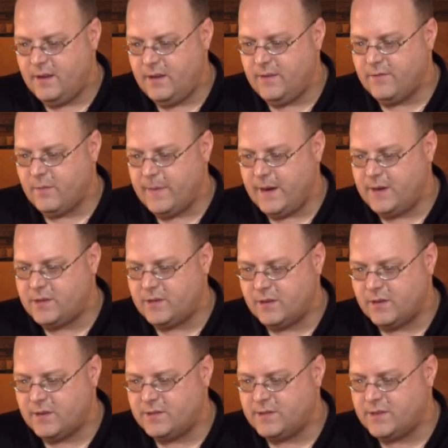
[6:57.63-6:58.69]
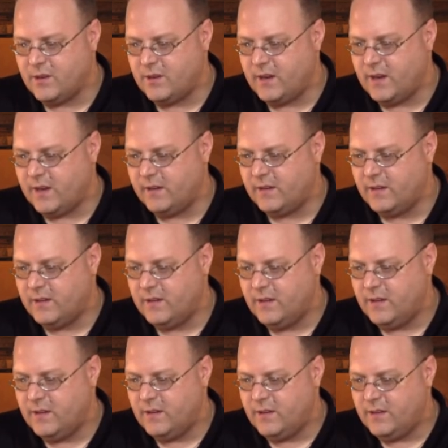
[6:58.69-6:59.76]
information concerning
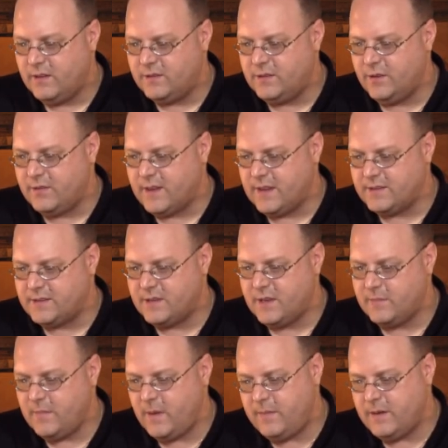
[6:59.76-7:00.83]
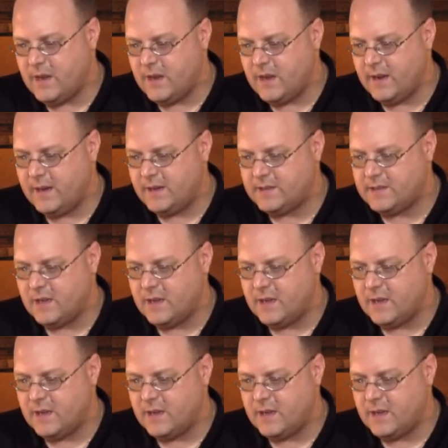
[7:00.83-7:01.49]
the 2010. Maybe not. I guess